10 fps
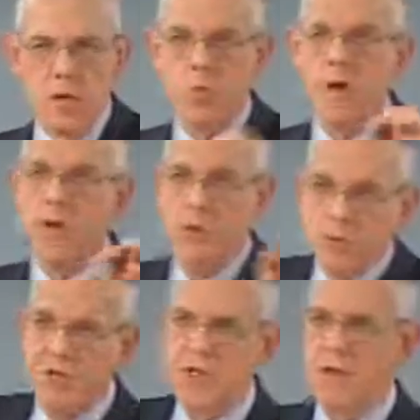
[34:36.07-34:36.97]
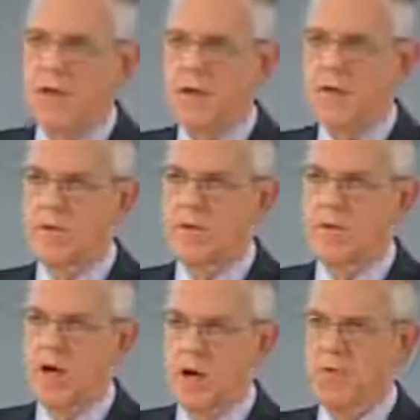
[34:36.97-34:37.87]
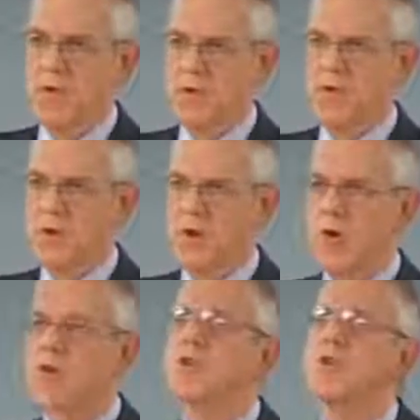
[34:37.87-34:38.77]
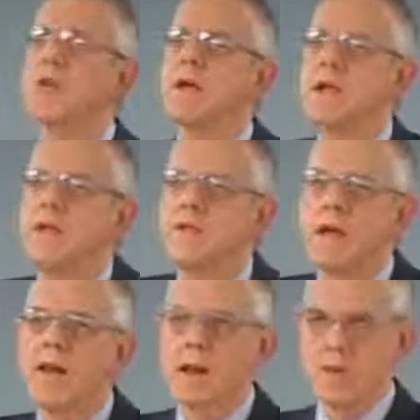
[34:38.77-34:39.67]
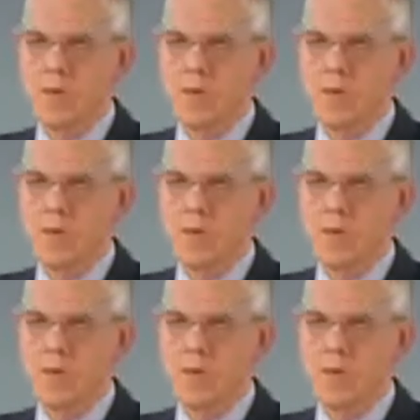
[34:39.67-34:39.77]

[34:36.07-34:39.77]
what it used to be 100 years ago because you don't have any data